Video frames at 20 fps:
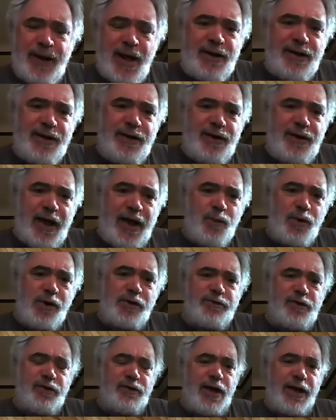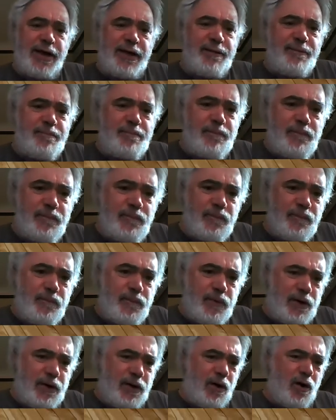How did, how was it that
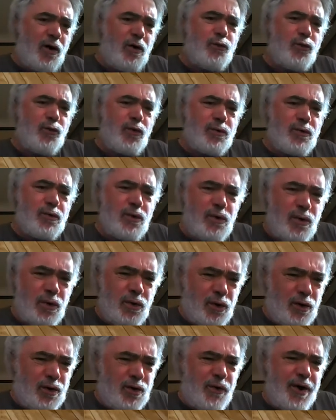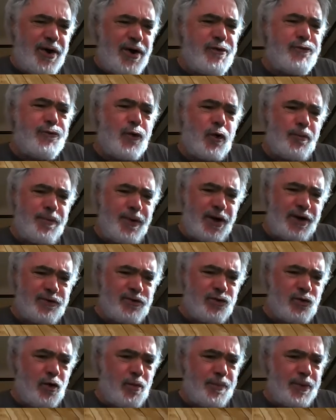uh, our, all our great
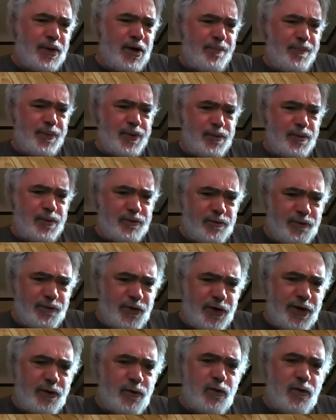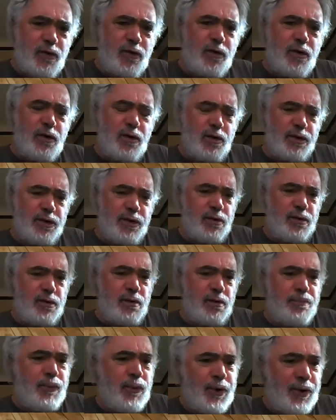forebears thought monopoly was a very
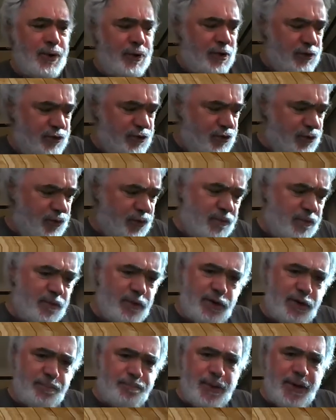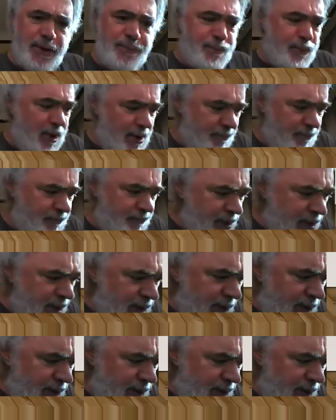important issue and a big problem